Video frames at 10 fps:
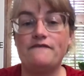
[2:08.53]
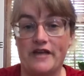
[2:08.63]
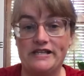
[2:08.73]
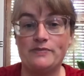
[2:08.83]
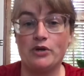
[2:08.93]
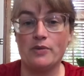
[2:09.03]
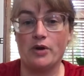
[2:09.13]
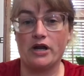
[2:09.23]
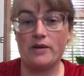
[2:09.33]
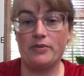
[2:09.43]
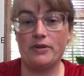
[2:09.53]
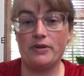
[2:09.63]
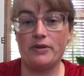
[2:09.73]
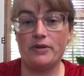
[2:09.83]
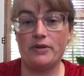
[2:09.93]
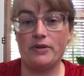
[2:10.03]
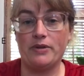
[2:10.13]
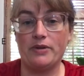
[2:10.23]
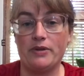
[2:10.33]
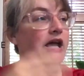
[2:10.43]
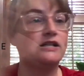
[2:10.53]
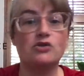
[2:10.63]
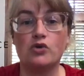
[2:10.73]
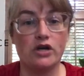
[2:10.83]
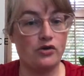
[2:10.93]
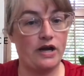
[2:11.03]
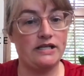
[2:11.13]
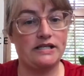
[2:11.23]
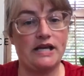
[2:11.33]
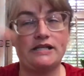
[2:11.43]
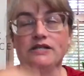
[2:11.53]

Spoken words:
Facebook Marketplace and or Craigslist